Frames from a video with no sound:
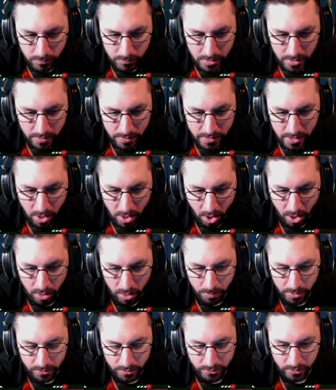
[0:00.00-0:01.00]
The
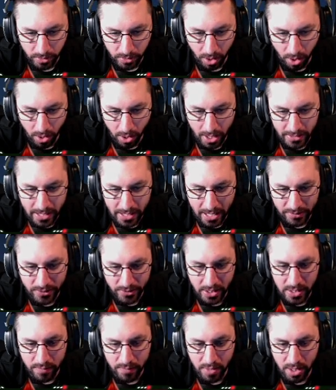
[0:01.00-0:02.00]
Artemis. All right, guys,
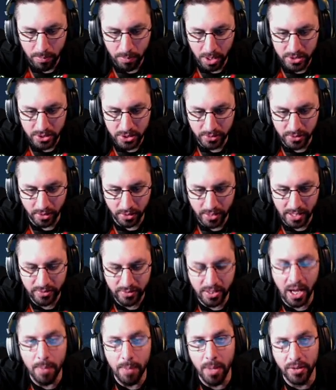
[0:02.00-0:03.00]
thank you very much. Until next
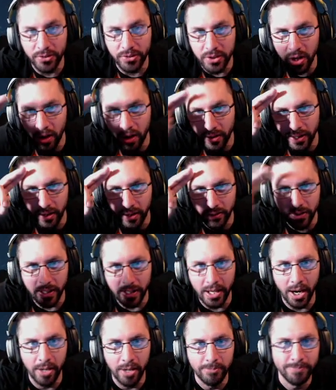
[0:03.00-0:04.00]
time, I'll see y'all later. Take care.